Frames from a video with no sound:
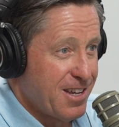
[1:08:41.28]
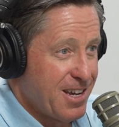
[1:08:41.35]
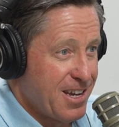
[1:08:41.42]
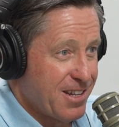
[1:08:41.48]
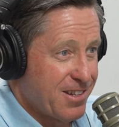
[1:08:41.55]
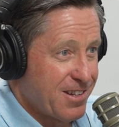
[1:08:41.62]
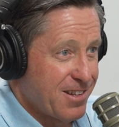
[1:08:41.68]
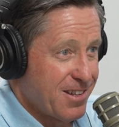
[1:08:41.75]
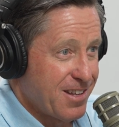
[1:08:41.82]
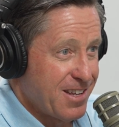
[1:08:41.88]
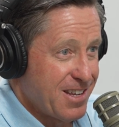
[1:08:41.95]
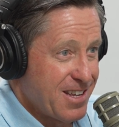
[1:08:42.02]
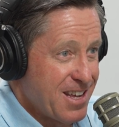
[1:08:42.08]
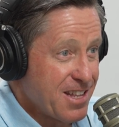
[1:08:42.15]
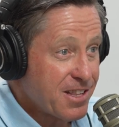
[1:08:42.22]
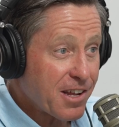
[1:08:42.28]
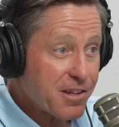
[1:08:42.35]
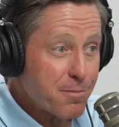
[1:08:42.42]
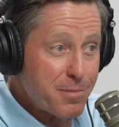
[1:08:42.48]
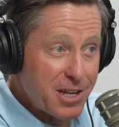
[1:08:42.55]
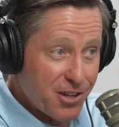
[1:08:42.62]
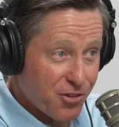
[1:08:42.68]
It
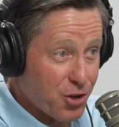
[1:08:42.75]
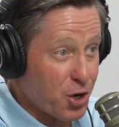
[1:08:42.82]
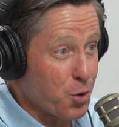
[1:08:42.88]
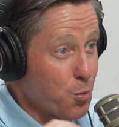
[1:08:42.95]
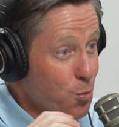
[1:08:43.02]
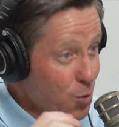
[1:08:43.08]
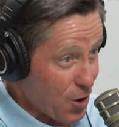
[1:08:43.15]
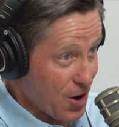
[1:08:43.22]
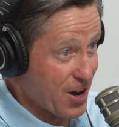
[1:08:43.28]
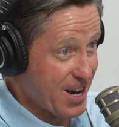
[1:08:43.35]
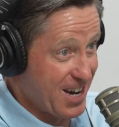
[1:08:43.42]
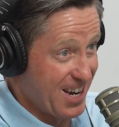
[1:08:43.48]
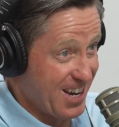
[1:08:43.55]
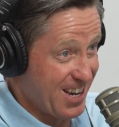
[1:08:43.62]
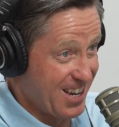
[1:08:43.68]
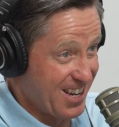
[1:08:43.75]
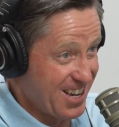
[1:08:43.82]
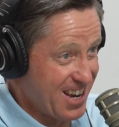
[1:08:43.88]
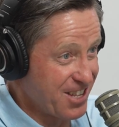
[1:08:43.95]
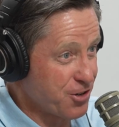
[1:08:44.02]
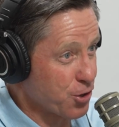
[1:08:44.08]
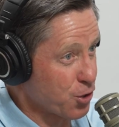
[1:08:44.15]
doesn't mean it's going to work
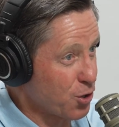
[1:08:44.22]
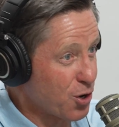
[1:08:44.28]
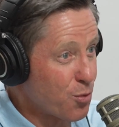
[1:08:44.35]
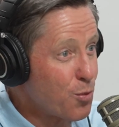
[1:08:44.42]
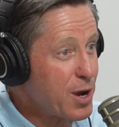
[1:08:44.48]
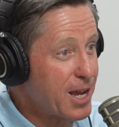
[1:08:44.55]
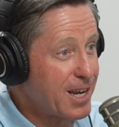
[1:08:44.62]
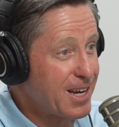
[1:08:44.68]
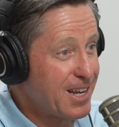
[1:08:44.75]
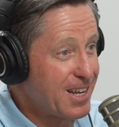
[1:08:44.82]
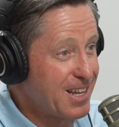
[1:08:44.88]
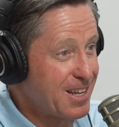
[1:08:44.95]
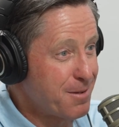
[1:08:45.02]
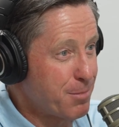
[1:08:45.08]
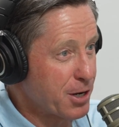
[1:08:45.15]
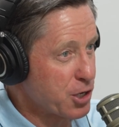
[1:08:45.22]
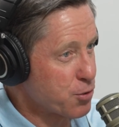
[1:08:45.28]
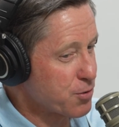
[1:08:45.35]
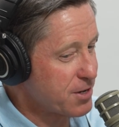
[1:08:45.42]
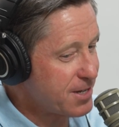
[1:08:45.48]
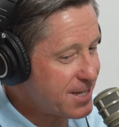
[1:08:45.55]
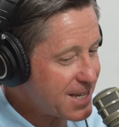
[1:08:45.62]
and you're going to win, but
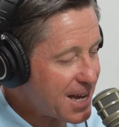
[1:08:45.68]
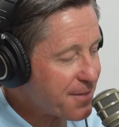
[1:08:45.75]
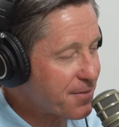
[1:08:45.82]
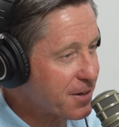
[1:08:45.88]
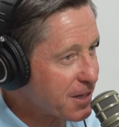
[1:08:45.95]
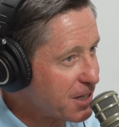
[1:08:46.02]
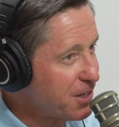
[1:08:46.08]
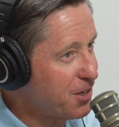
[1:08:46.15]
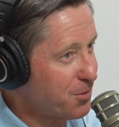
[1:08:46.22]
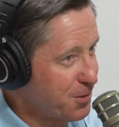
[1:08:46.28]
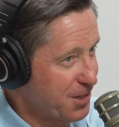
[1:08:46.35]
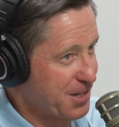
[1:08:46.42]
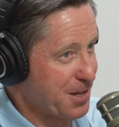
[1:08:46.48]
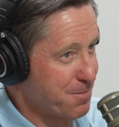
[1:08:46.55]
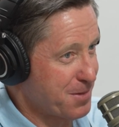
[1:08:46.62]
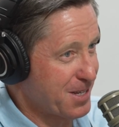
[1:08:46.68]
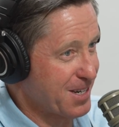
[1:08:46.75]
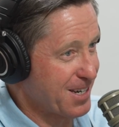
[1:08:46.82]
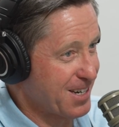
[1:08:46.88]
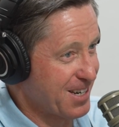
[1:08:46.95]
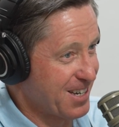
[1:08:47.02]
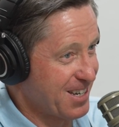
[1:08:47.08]
you're definitely doing
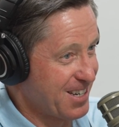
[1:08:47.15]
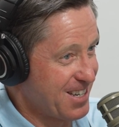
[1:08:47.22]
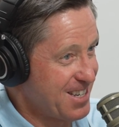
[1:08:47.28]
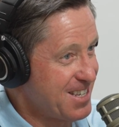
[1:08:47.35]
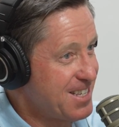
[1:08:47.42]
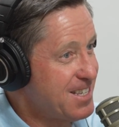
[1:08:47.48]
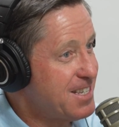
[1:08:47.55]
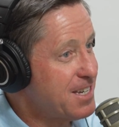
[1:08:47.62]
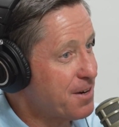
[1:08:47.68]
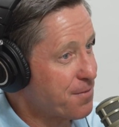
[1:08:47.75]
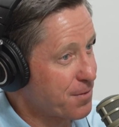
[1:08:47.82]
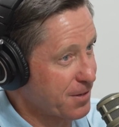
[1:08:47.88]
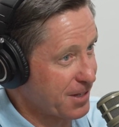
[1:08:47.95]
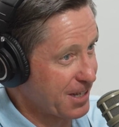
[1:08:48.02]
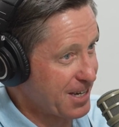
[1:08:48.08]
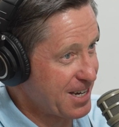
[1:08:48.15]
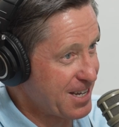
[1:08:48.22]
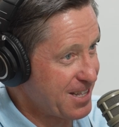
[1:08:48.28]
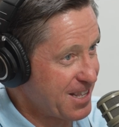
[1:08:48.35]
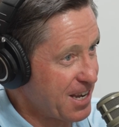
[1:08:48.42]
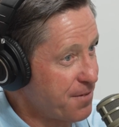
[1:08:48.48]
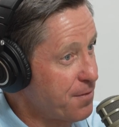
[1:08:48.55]
something
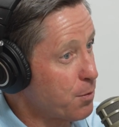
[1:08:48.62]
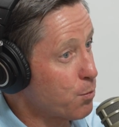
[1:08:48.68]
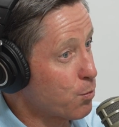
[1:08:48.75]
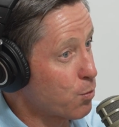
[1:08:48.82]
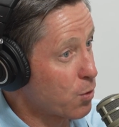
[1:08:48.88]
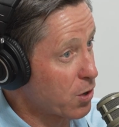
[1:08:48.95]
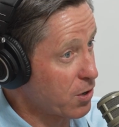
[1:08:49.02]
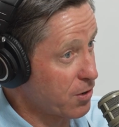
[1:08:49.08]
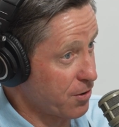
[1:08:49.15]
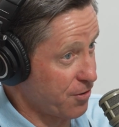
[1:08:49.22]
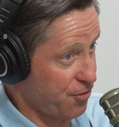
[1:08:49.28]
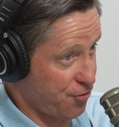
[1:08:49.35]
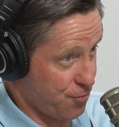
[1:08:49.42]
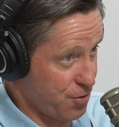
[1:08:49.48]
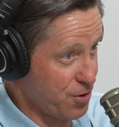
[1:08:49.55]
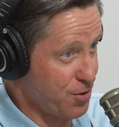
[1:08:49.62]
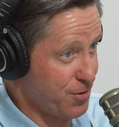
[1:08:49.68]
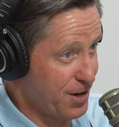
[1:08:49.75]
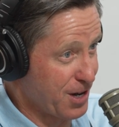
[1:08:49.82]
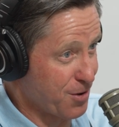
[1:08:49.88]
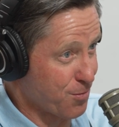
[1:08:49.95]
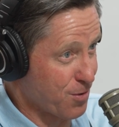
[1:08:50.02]
differently that if it were true
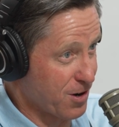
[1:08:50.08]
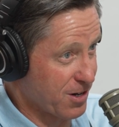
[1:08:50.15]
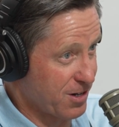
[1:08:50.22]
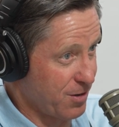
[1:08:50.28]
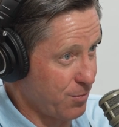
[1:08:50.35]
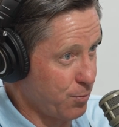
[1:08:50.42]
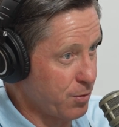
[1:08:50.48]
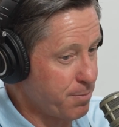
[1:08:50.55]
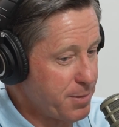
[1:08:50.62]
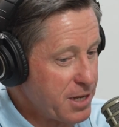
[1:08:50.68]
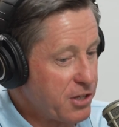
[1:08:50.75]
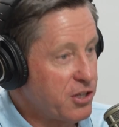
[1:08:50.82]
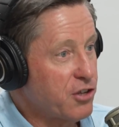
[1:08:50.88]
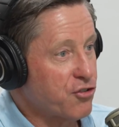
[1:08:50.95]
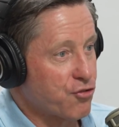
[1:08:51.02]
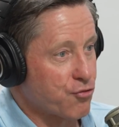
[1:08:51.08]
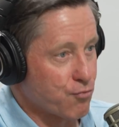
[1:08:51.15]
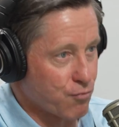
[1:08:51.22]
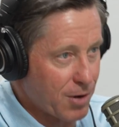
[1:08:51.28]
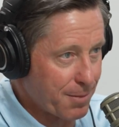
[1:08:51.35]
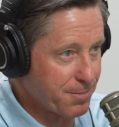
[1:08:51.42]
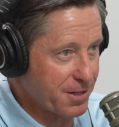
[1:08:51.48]
and it worked would be
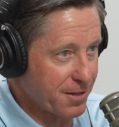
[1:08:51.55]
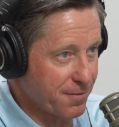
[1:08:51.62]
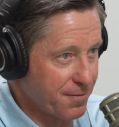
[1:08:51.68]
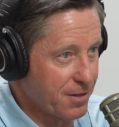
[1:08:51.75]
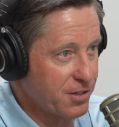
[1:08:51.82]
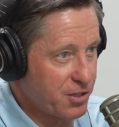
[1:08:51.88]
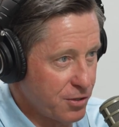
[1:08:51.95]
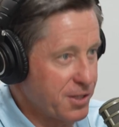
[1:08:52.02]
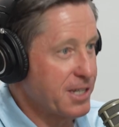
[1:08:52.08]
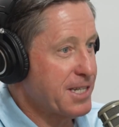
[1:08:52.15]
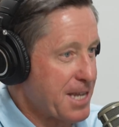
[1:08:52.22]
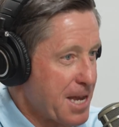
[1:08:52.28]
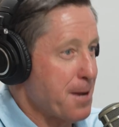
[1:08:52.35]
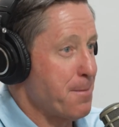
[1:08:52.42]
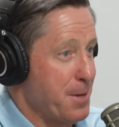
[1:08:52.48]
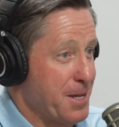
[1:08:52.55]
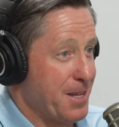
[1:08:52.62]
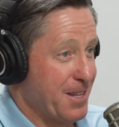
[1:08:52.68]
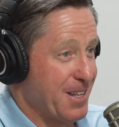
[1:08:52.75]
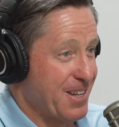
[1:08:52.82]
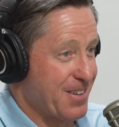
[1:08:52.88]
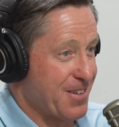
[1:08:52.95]
disruptive to the TAM,
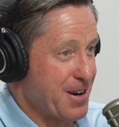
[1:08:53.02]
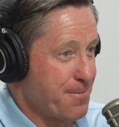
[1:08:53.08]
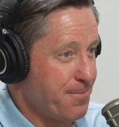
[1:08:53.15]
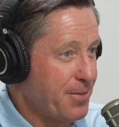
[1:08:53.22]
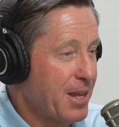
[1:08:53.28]
right?